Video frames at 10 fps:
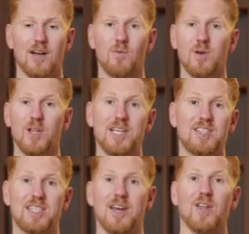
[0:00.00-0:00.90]
really
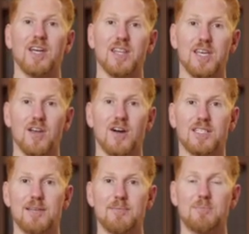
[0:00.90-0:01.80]
scaling the young
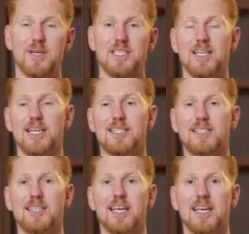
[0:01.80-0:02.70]
team's
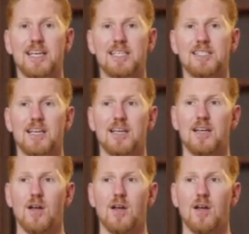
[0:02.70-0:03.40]
business is